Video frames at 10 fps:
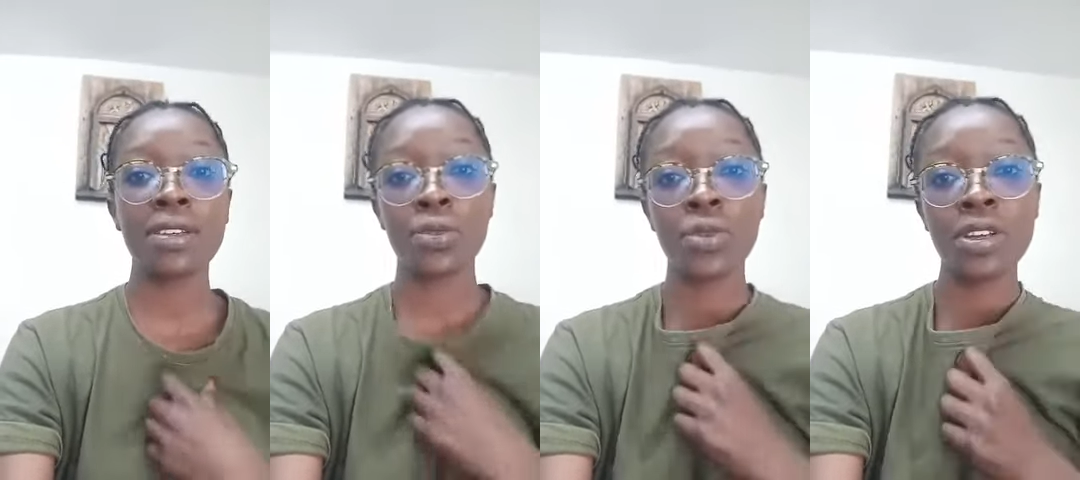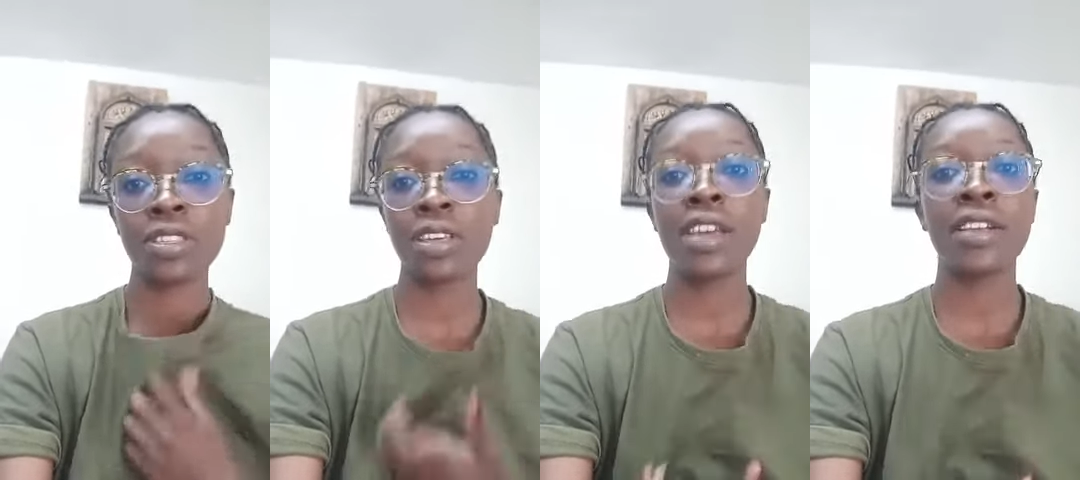
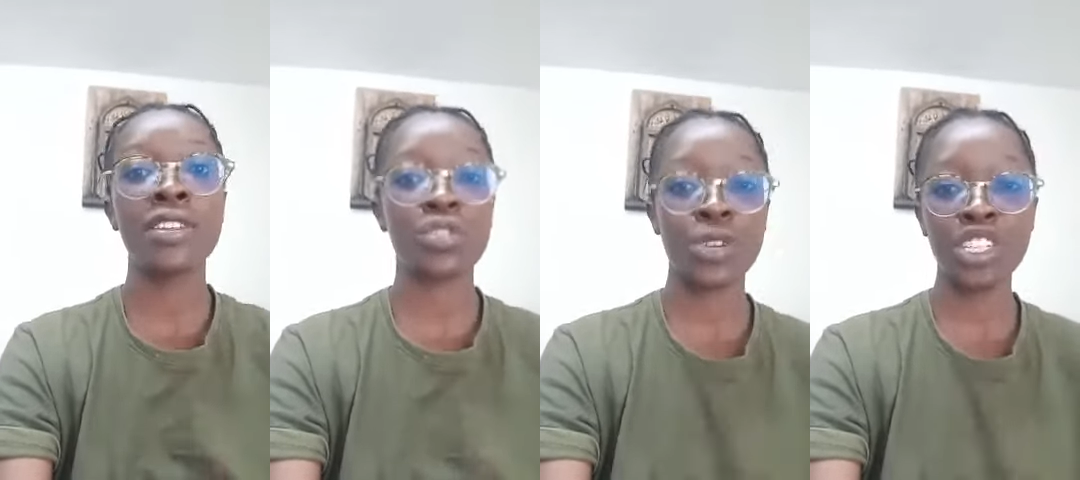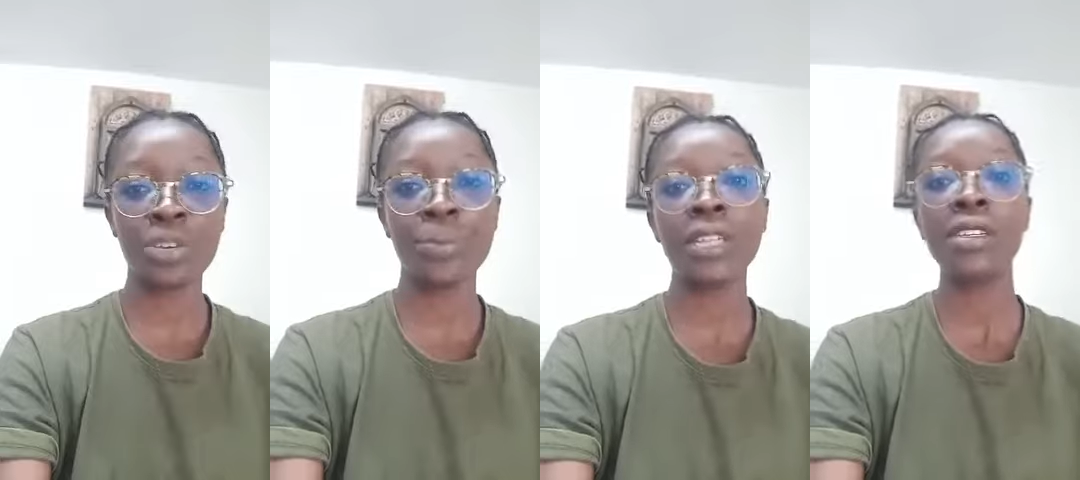squats, and
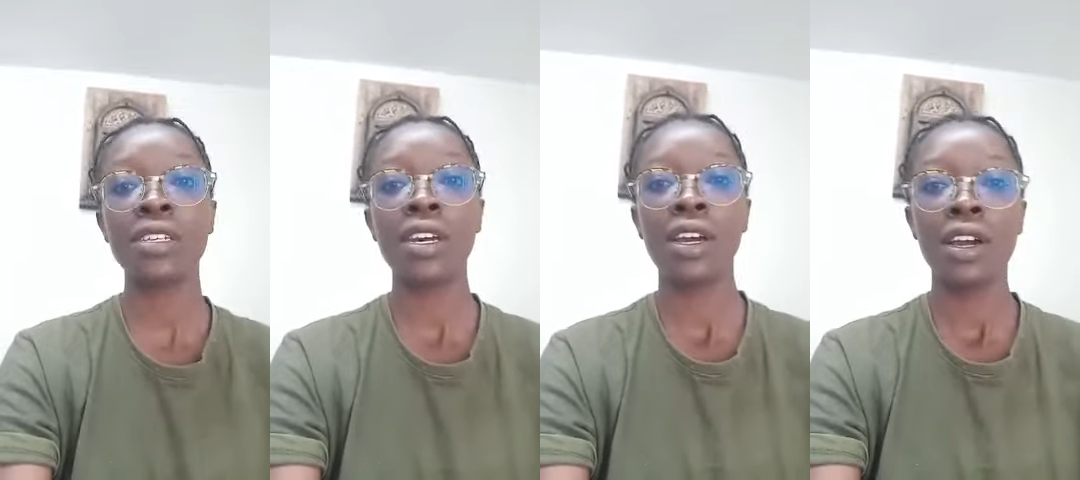stretch a bit.